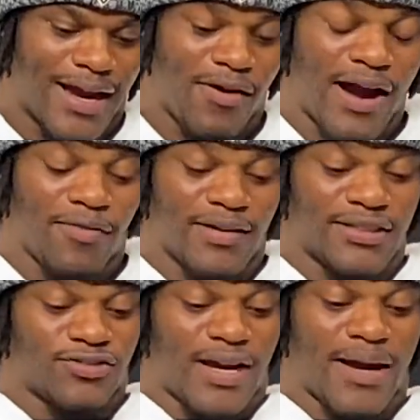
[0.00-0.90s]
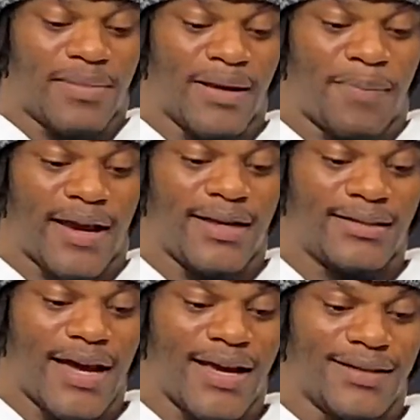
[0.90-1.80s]
How I would describe the impact he's
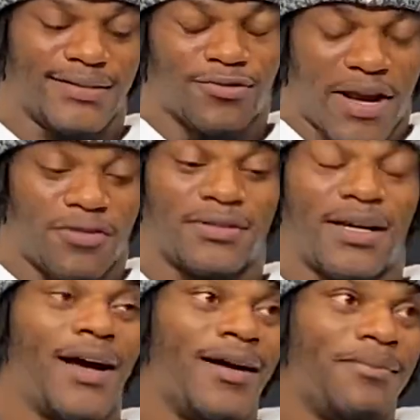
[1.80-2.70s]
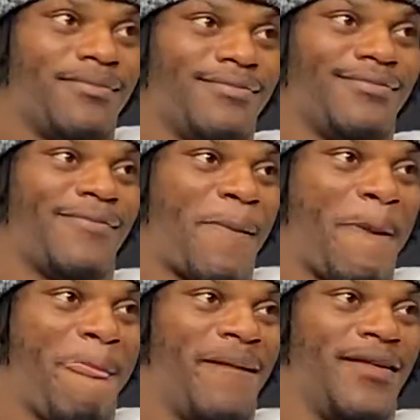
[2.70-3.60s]
had is right on time.
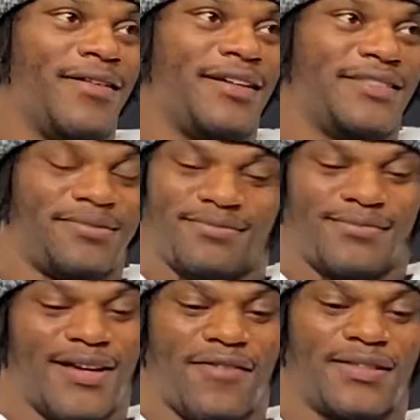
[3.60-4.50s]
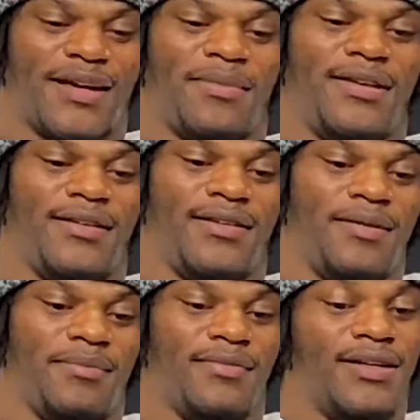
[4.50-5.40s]
You know, it's every time
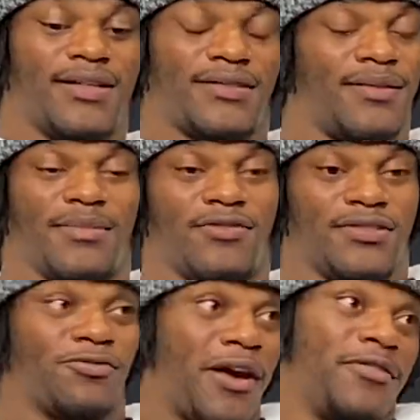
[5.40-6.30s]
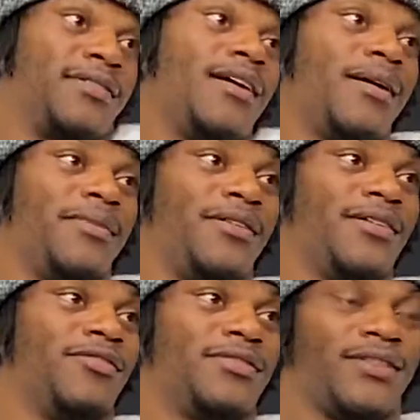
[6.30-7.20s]
he did something, it was right on time. You know,
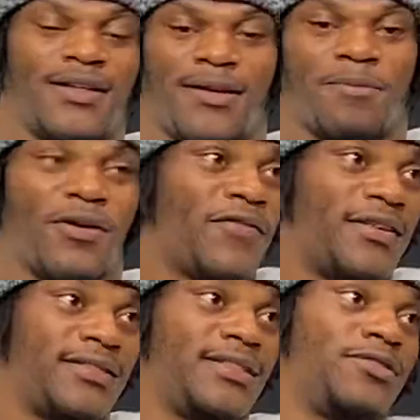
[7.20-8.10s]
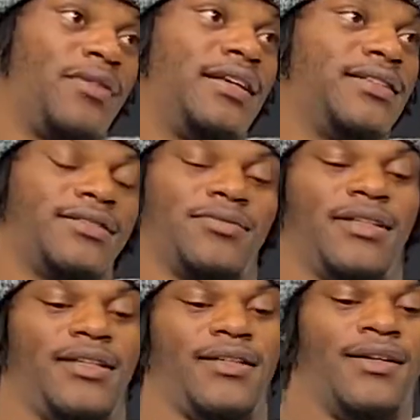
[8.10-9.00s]
it was perfect situations when
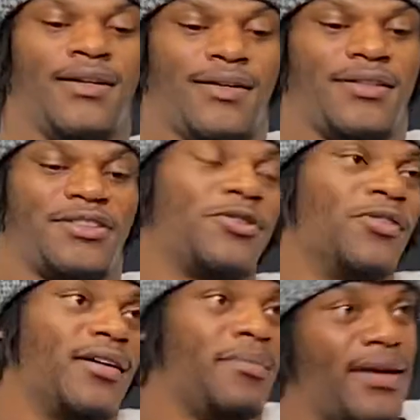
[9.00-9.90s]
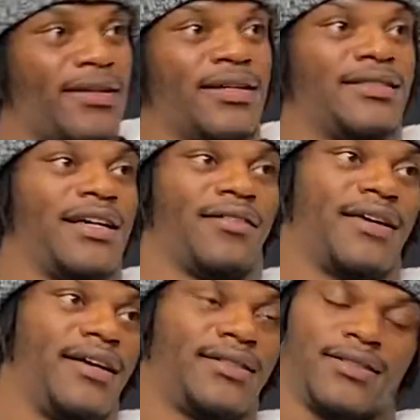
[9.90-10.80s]
he scored, made the touchdown
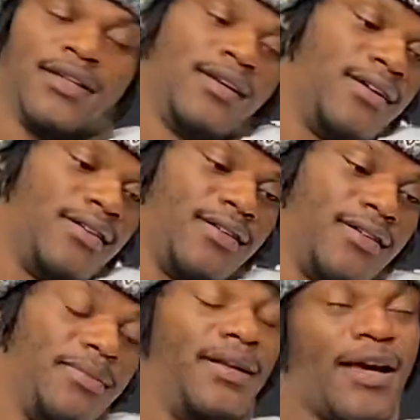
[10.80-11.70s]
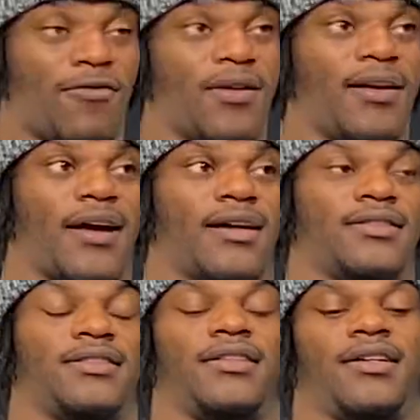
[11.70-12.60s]
catch, and that run, like I
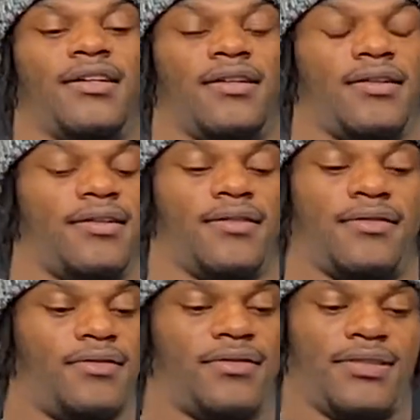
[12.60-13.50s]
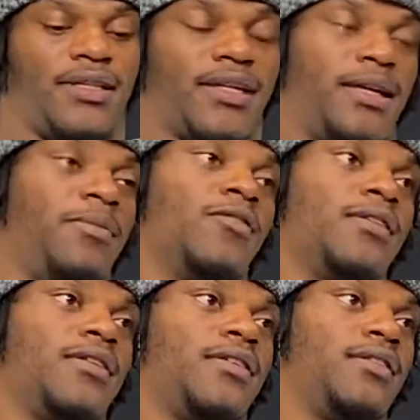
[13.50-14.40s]
just said. And just need to keep
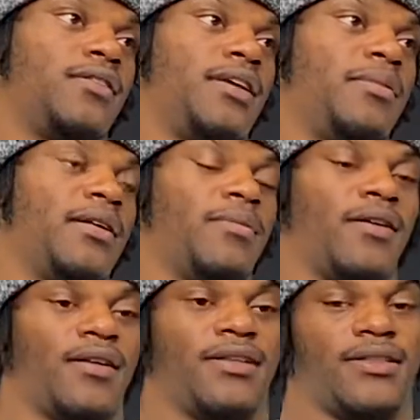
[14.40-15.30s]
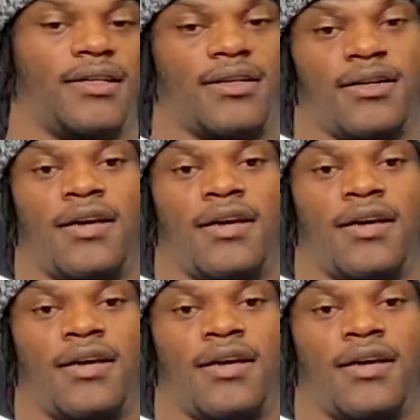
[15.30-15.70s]
doing it, you know, keep getting the ball in his hand.